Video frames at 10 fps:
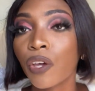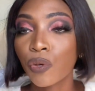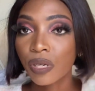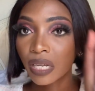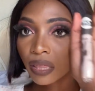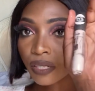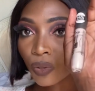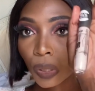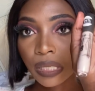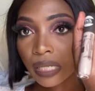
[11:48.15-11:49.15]
You need this
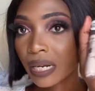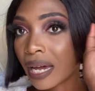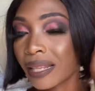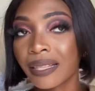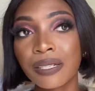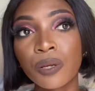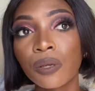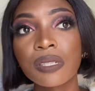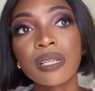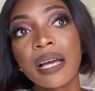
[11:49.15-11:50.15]
concealer. This
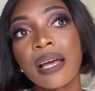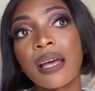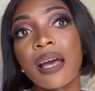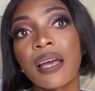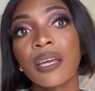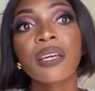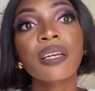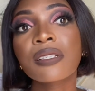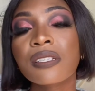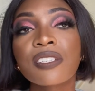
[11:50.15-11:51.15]
concealer,
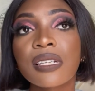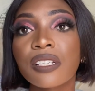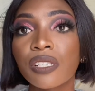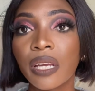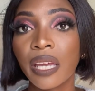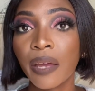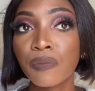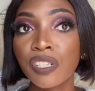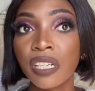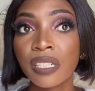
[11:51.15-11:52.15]
it's such a game
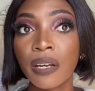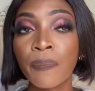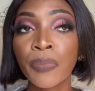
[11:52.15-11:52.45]
changer.